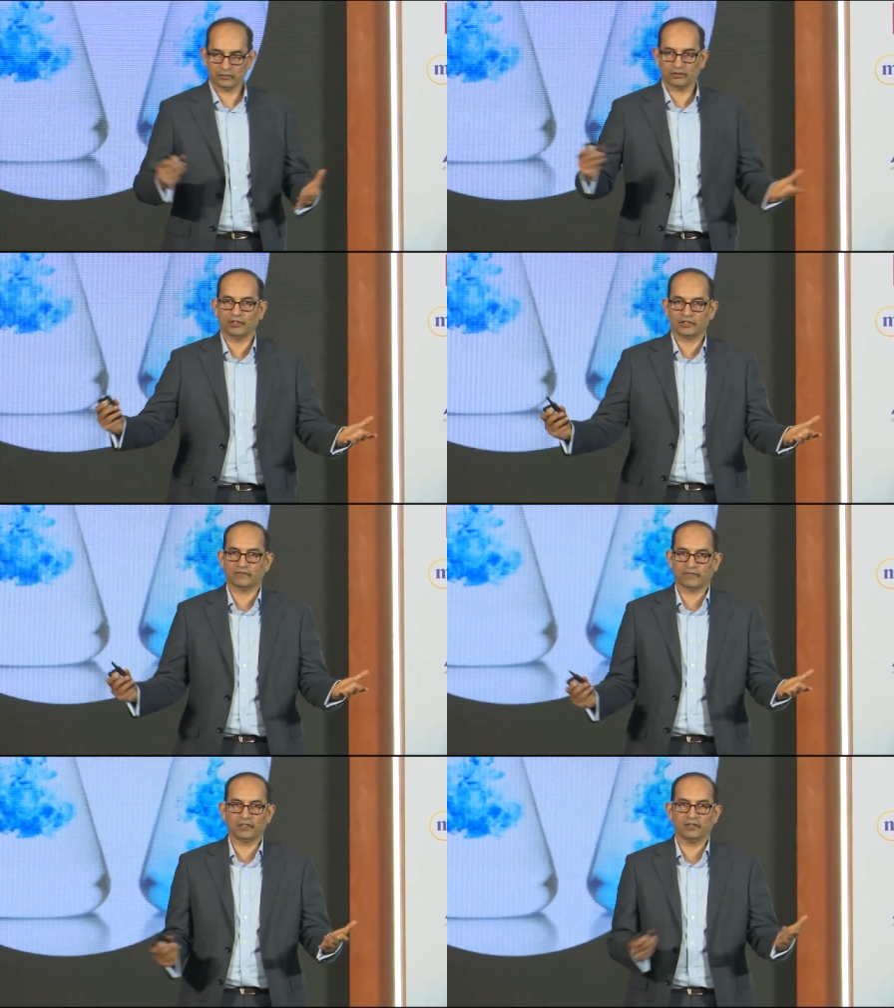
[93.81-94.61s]
So it's a
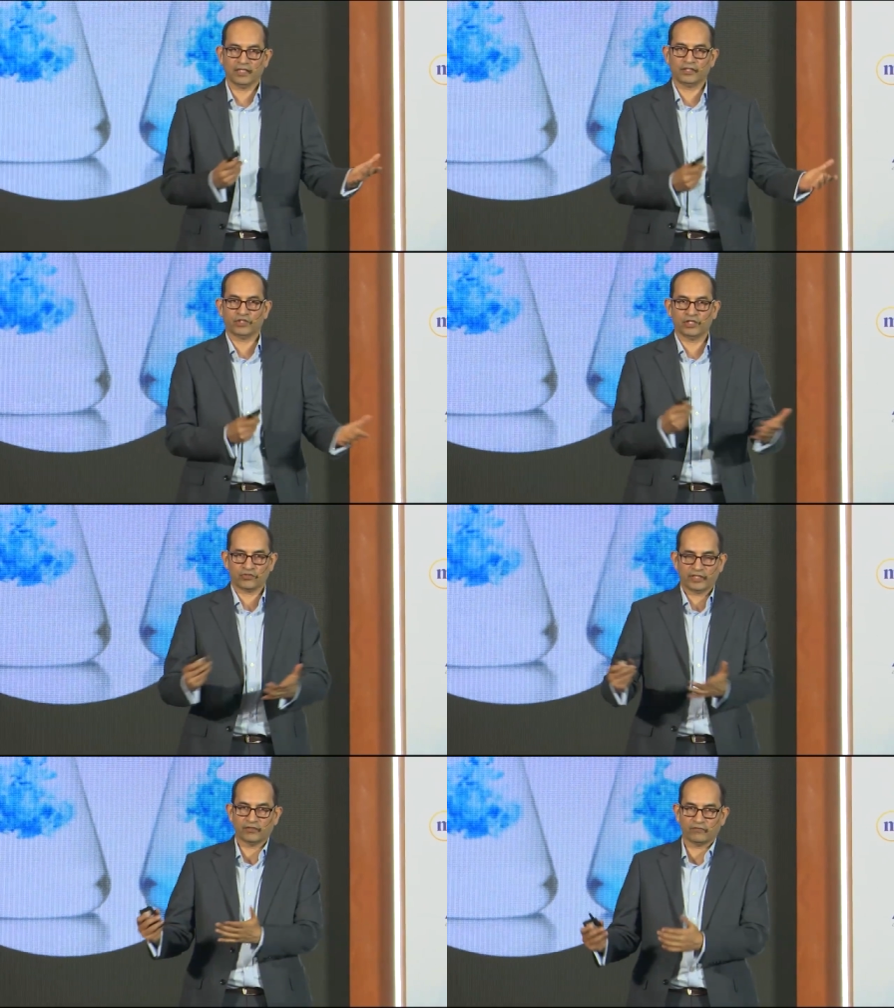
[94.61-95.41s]
fund, exchange
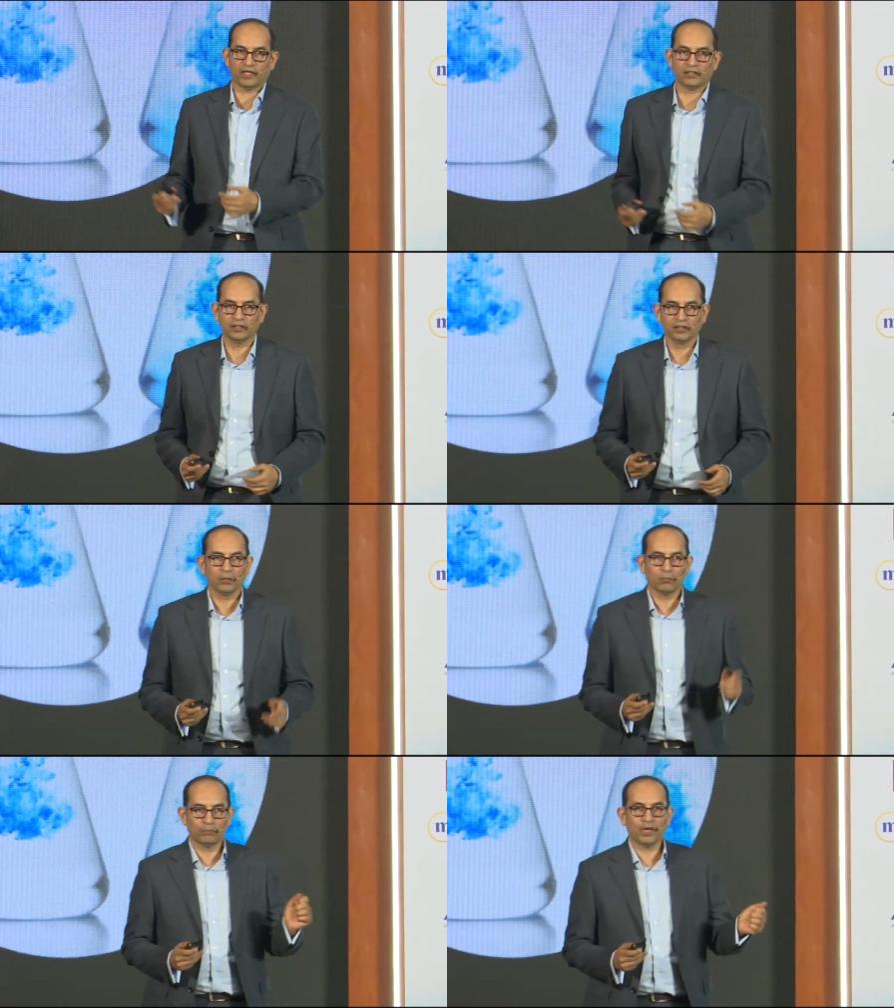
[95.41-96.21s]
traded fund,
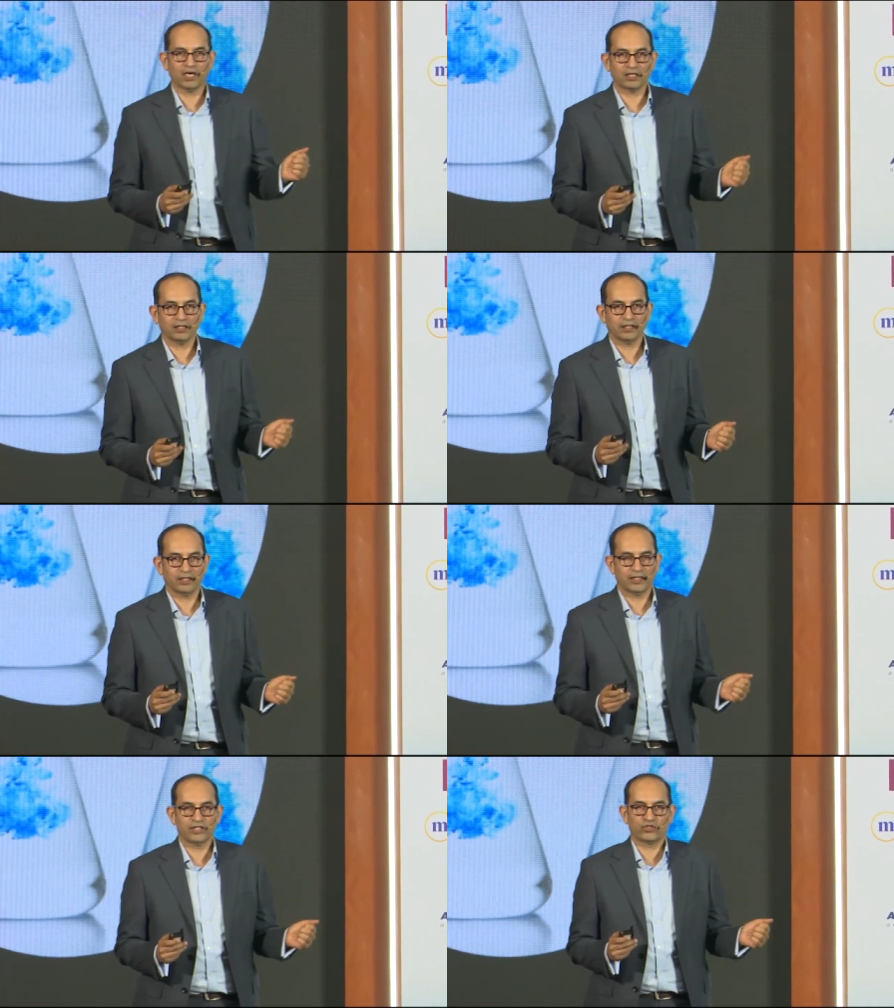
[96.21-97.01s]
but
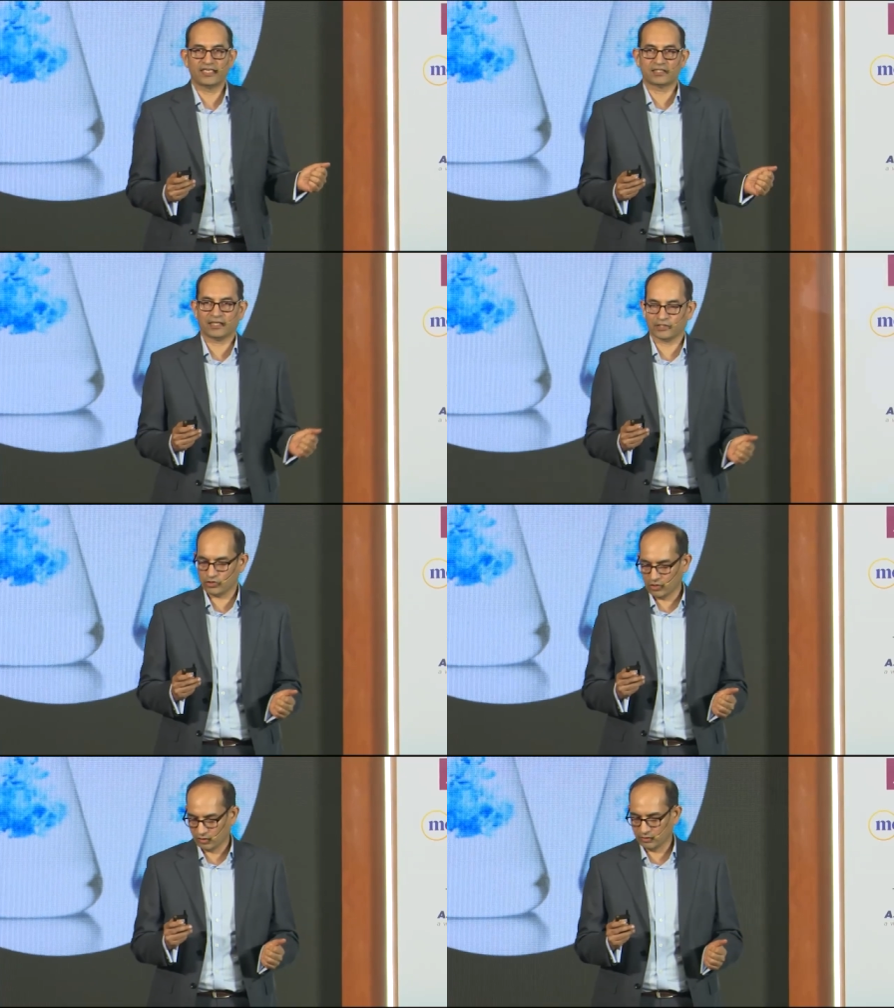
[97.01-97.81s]
it trades like a
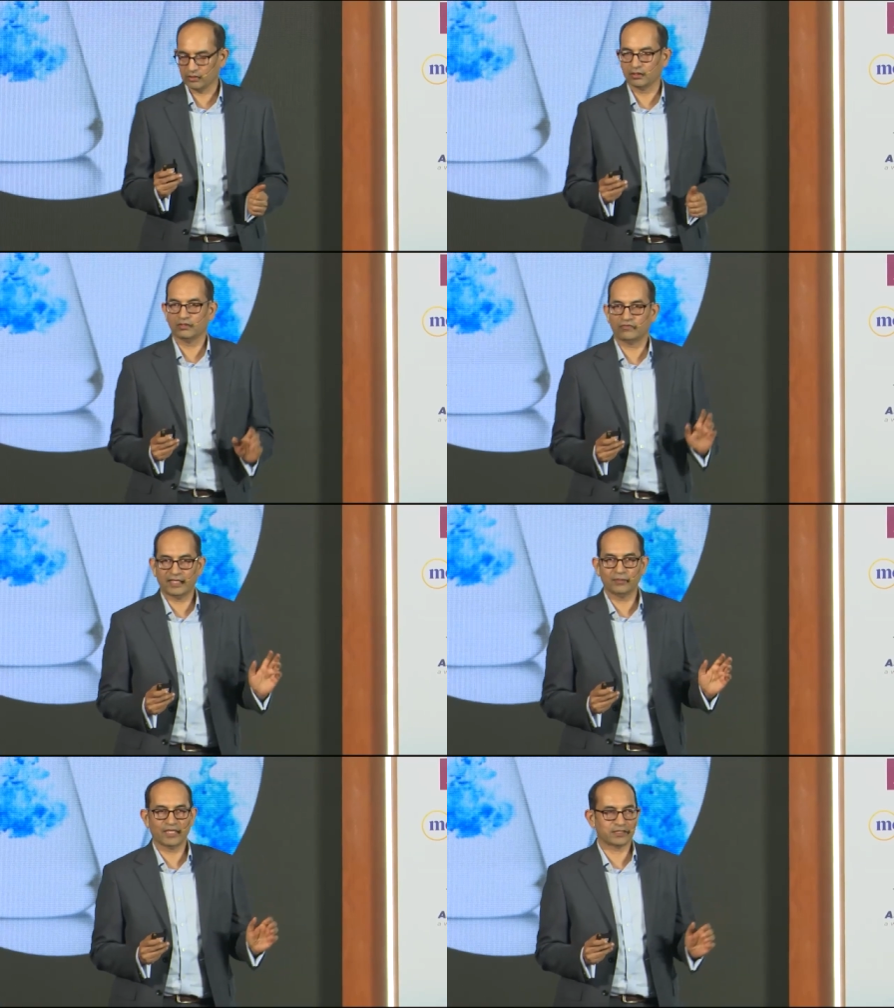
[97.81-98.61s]
stock. Fairly
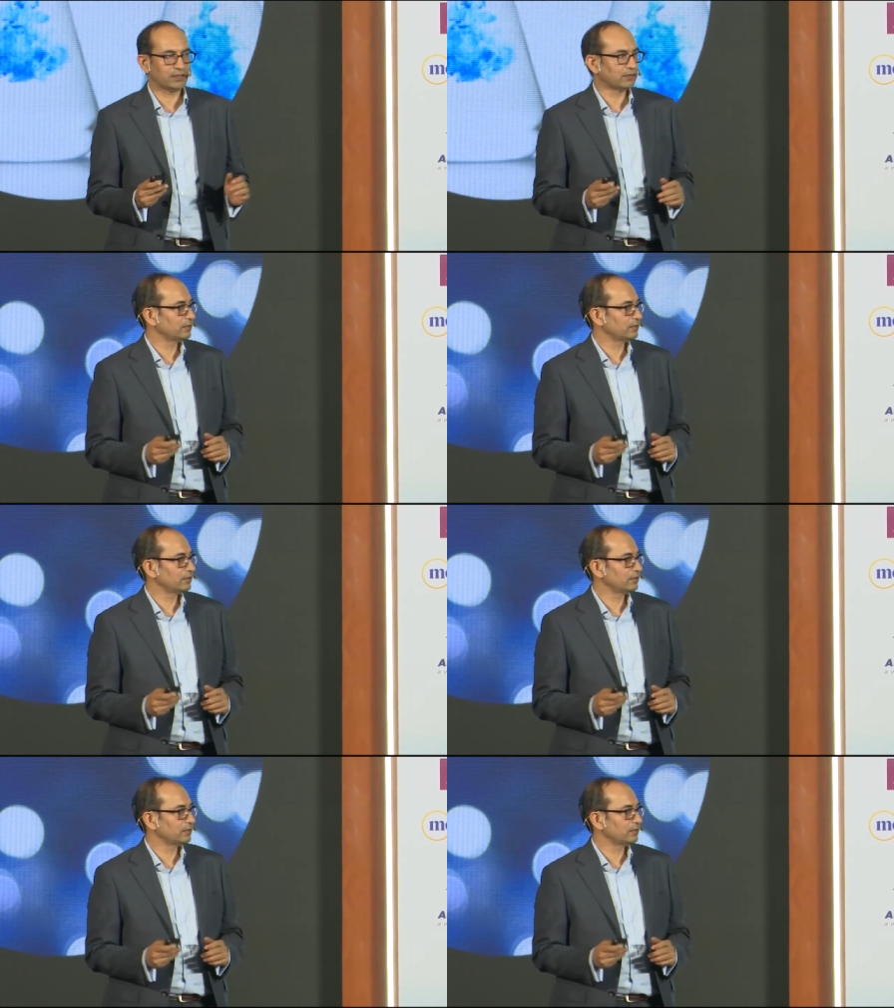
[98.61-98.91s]
basic.